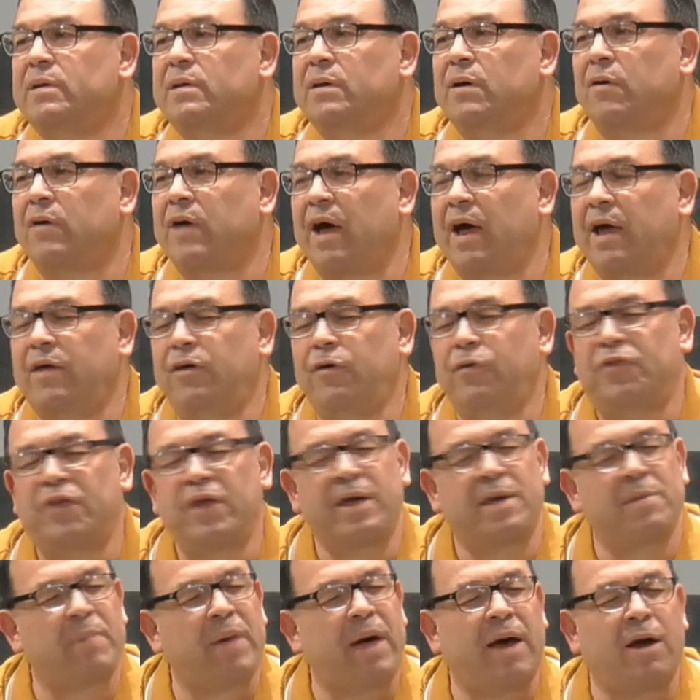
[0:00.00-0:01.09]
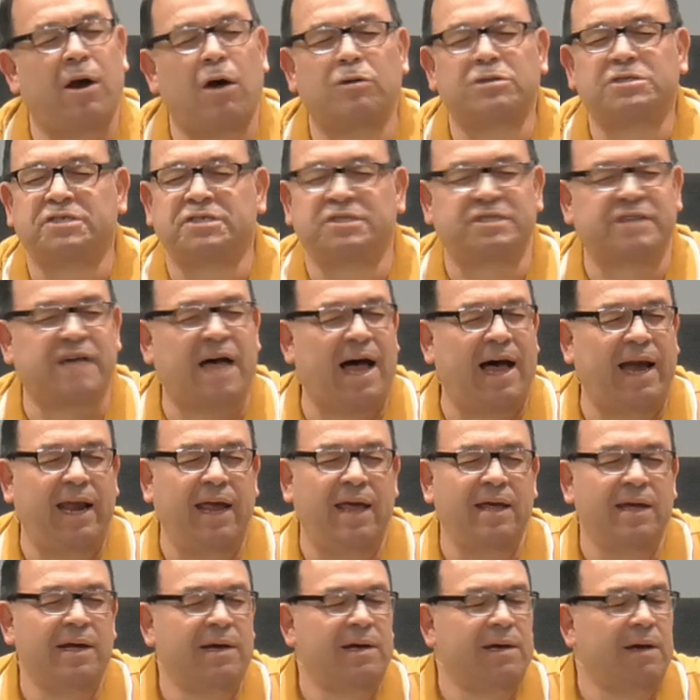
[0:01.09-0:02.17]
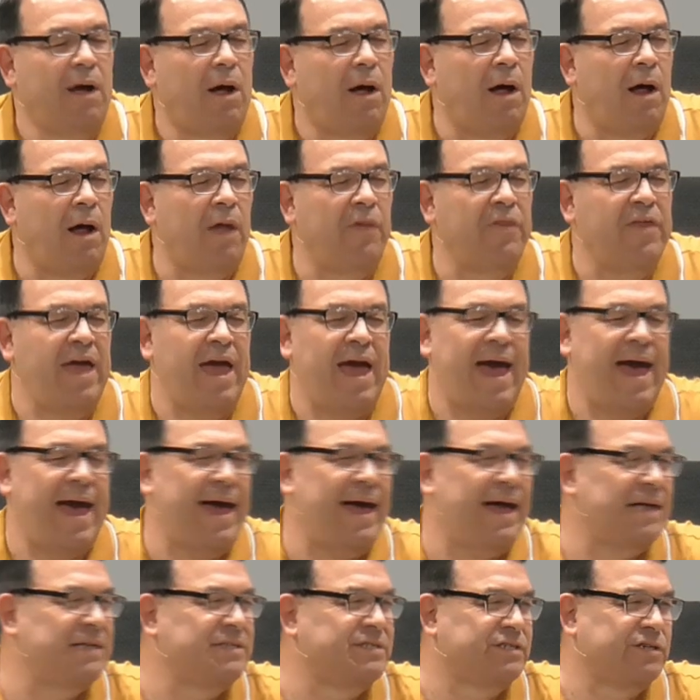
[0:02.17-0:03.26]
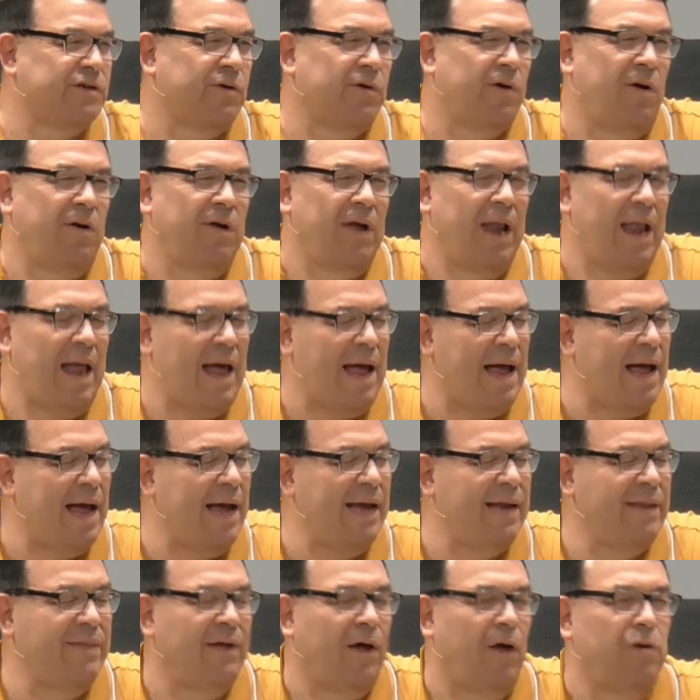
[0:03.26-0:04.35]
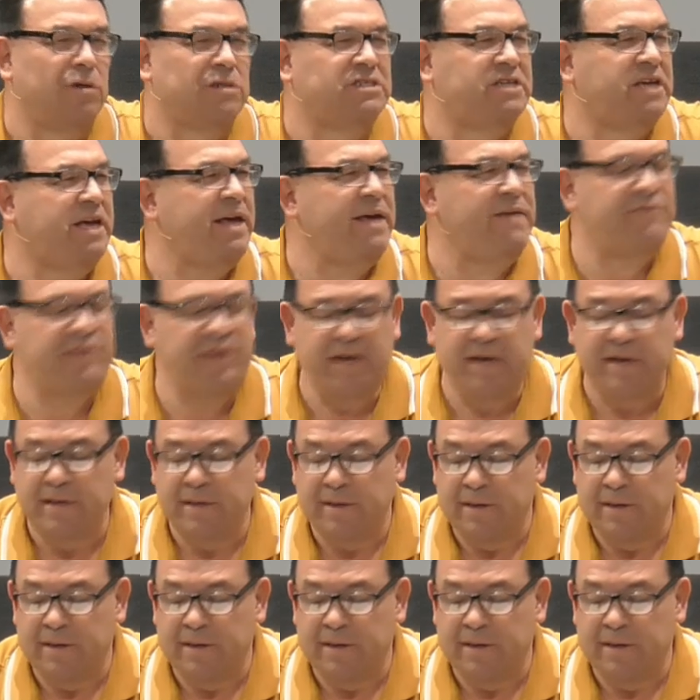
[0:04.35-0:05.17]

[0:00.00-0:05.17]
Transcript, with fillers: Okay, you think about our society, all the ads that are online, on T V.